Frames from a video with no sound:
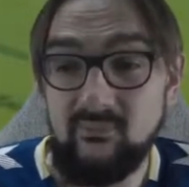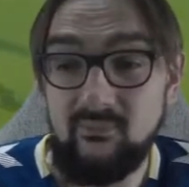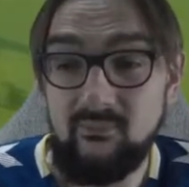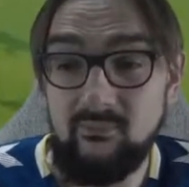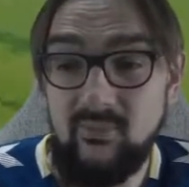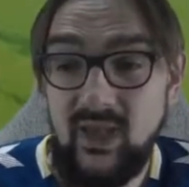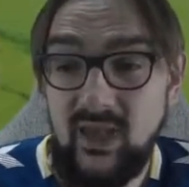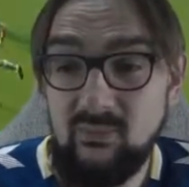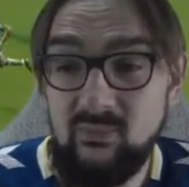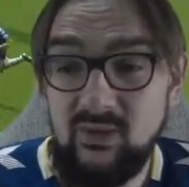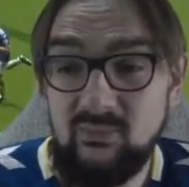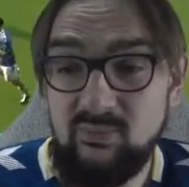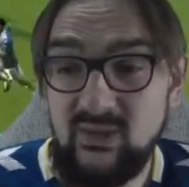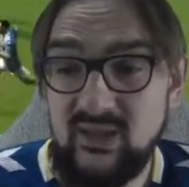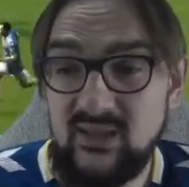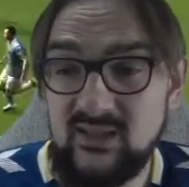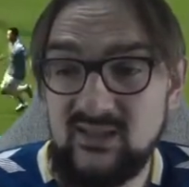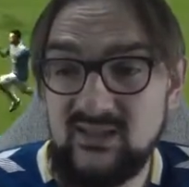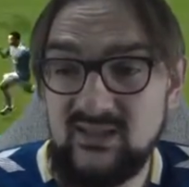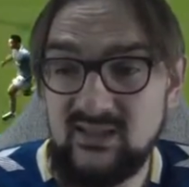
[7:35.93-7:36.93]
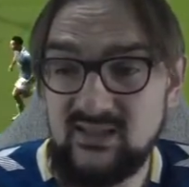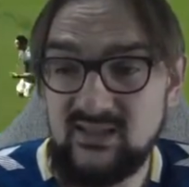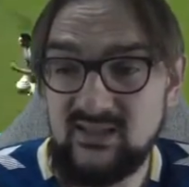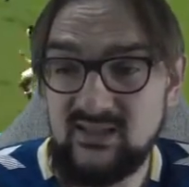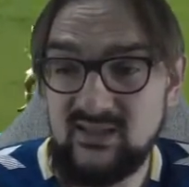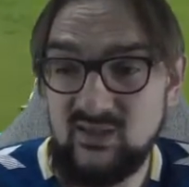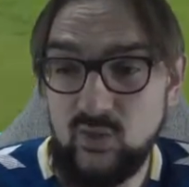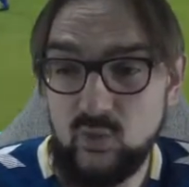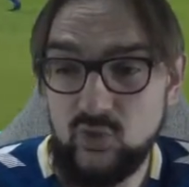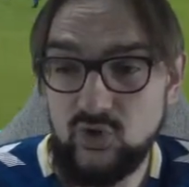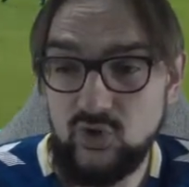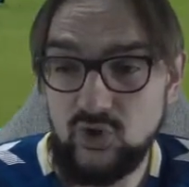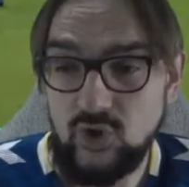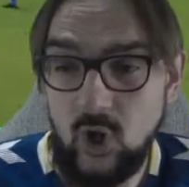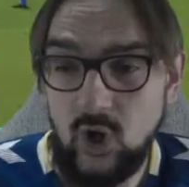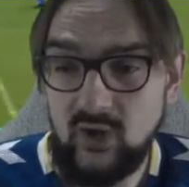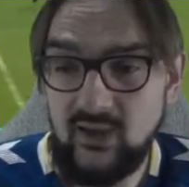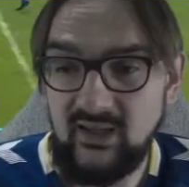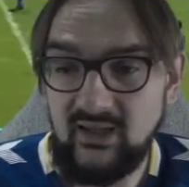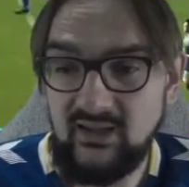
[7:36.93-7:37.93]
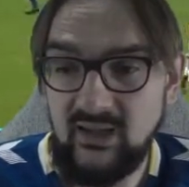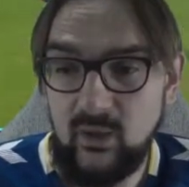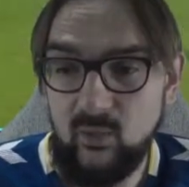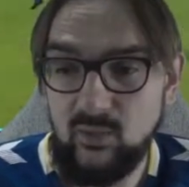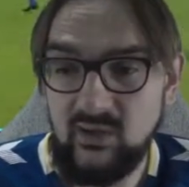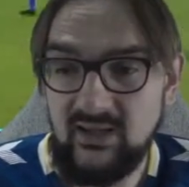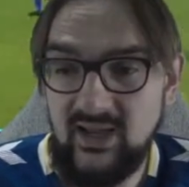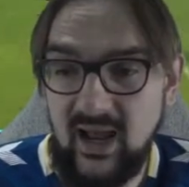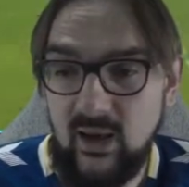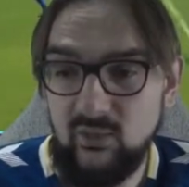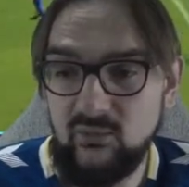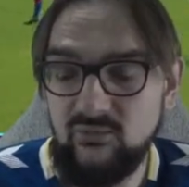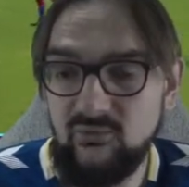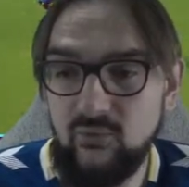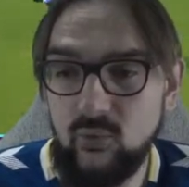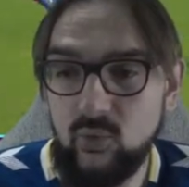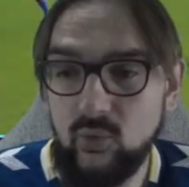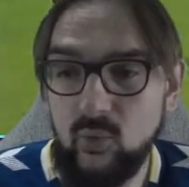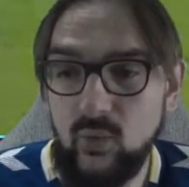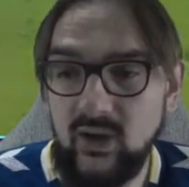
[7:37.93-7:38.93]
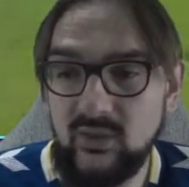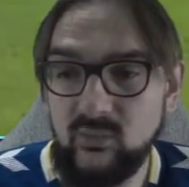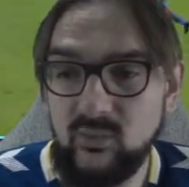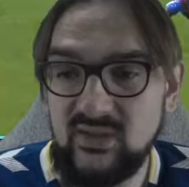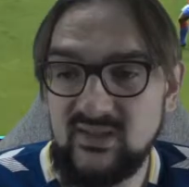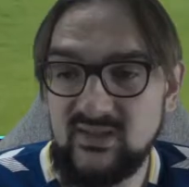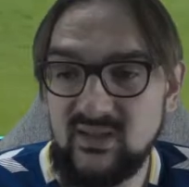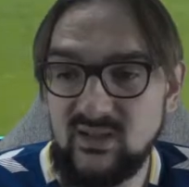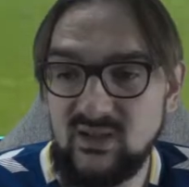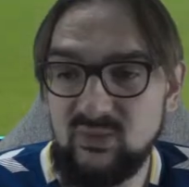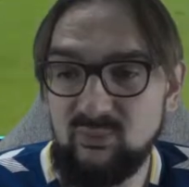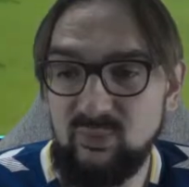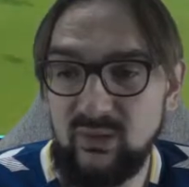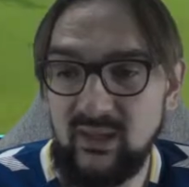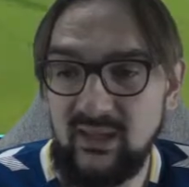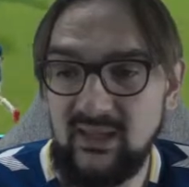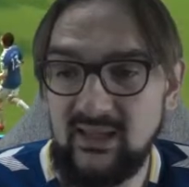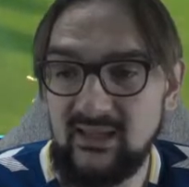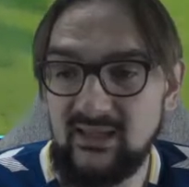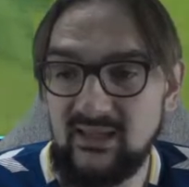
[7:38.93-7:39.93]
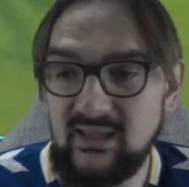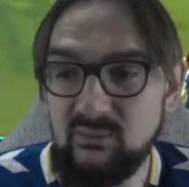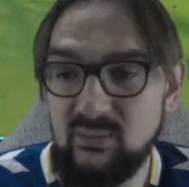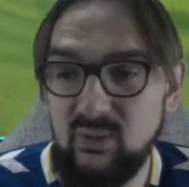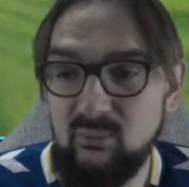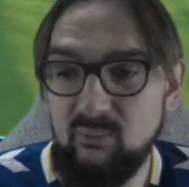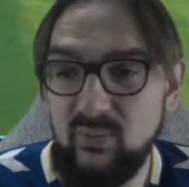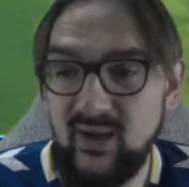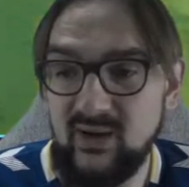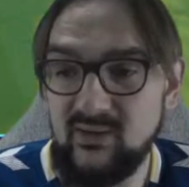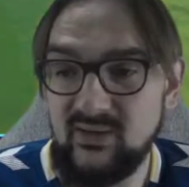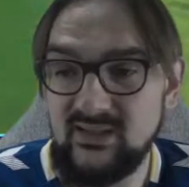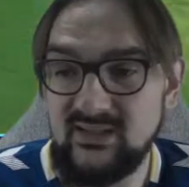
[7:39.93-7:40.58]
maybe because it's so shocking that we're down 4-1, we started playing a little bit better.